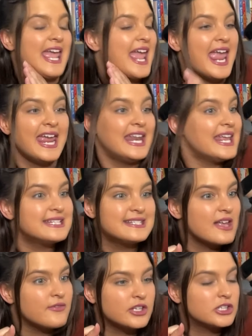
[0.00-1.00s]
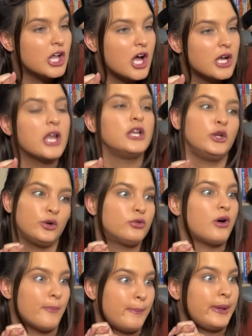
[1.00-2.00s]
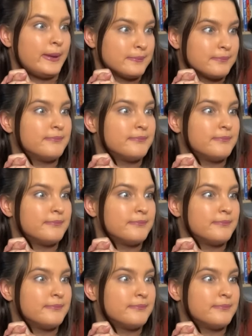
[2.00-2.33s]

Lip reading: it hits 7 o'clock and you're grumpy.